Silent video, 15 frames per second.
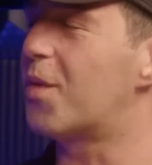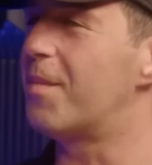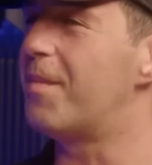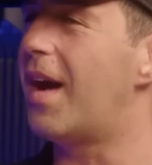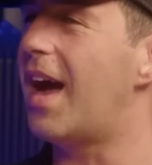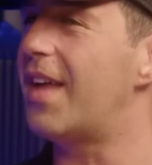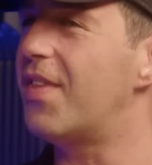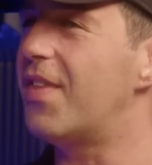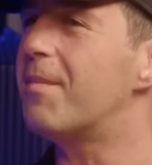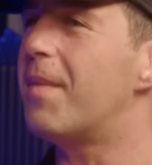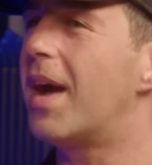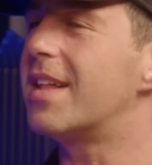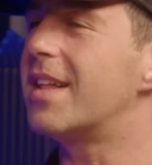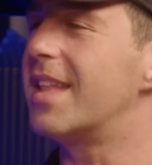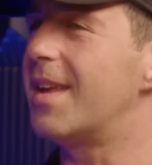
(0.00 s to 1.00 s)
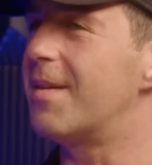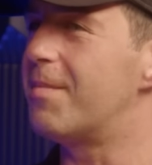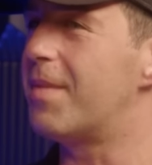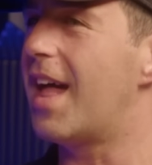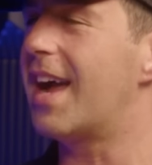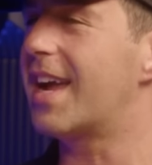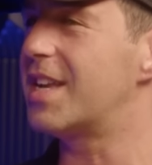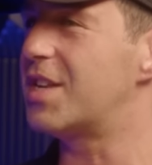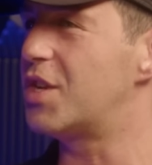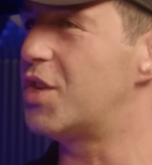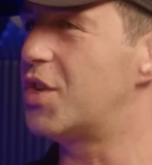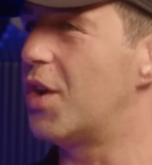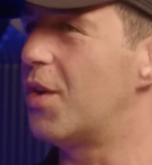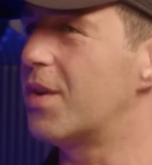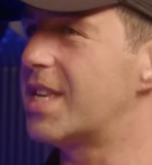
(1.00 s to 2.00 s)
where my, I think Michael Ian Black has a
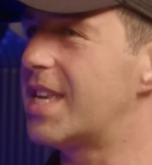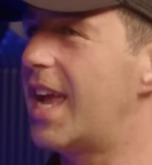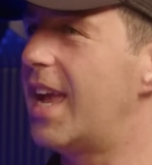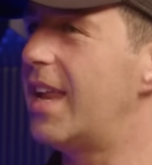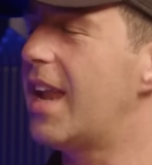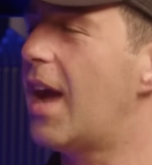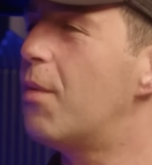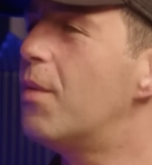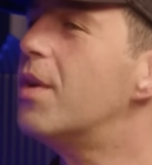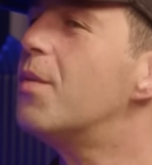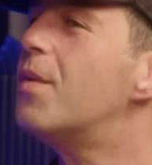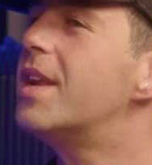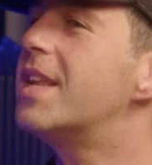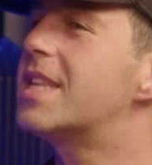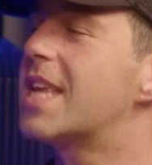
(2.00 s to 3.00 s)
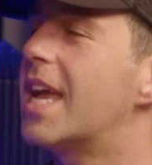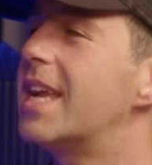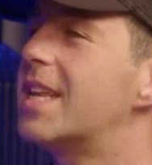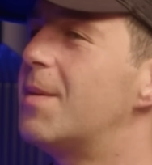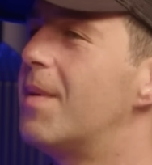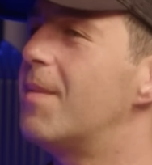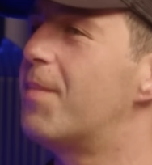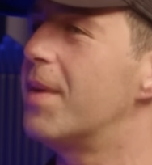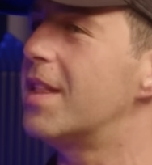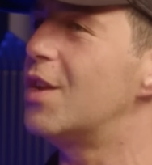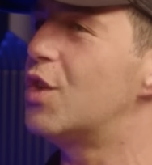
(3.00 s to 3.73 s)
joke saying, "I wonder what it's like to be Billy